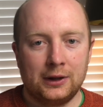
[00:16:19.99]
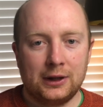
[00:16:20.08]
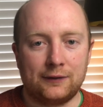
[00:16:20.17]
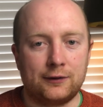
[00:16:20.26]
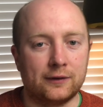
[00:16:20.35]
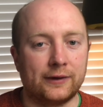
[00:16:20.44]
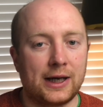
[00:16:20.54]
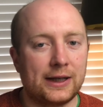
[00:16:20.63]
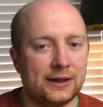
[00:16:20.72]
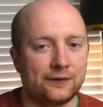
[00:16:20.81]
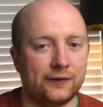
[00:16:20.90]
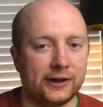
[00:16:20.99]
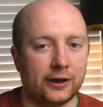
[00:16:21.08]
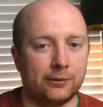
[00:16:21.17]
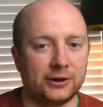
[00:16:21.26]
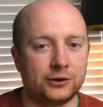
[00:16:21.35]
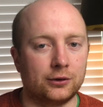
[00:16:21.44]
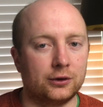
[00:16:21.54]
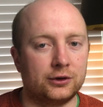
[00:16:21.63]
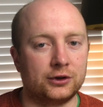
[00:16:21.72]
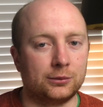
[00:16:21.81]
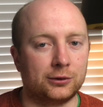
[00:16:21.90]
If you've liked this video, be sure
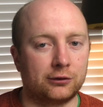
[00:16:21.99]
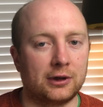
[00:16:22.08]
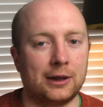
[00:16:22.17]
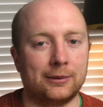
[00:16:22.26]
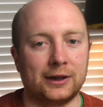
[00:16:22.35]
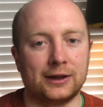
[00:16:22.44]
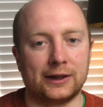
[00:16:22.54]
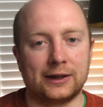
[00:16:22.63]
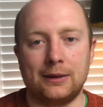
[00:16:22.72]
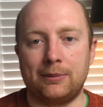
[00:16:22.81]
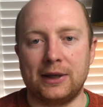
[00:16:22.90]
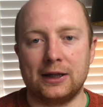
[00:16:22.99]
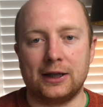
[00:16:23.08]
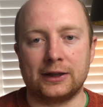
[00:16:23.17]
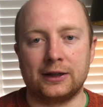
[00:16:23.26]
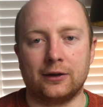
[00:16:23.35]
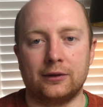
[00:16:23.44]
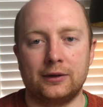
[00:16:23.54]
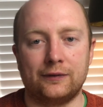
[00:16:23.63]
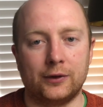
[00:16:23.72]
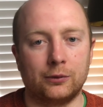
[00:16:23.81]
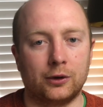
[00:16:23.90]
to subscribe and click that bell icon
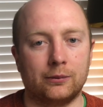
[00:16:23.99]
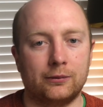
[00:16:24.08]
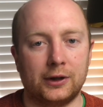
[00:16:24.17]
if you want,